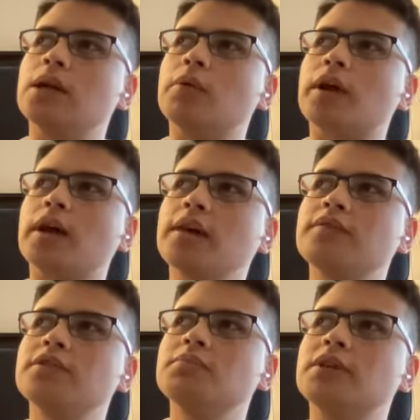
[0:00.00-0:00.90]
It would
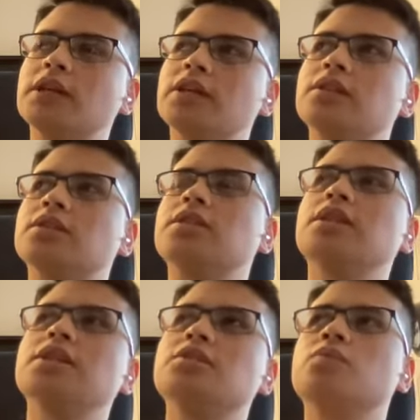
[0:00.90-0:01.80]
have to be the
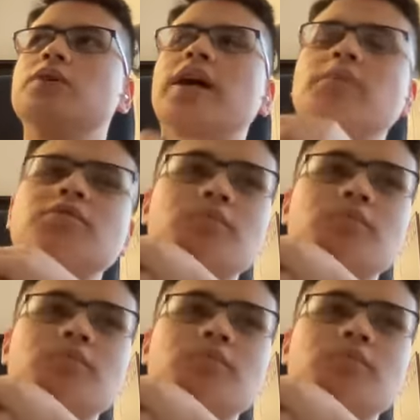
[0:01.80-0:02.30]
season we gained